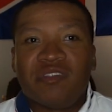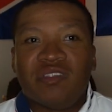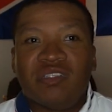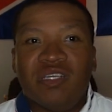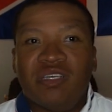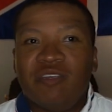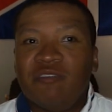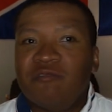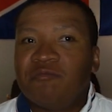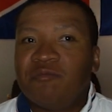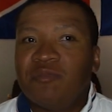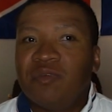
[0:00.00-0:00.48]
in
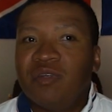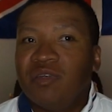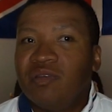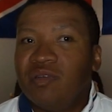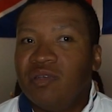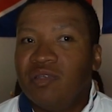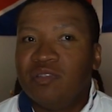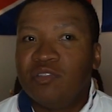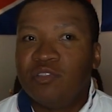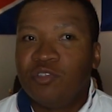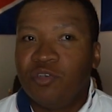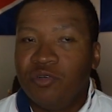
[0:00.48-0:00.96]
life, but
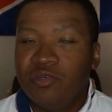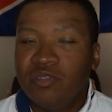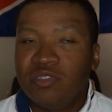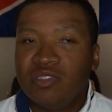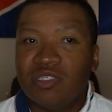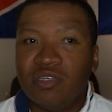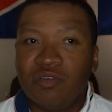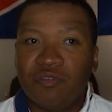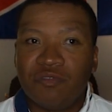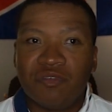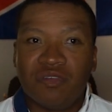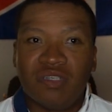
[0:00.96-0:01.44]
enjoy
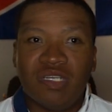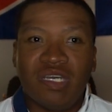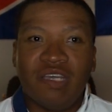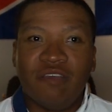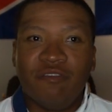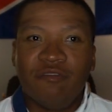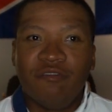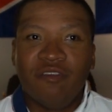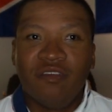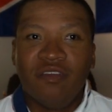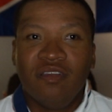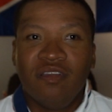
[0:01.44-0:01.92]
yourself in
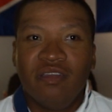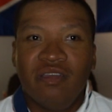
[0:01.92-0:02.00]
life.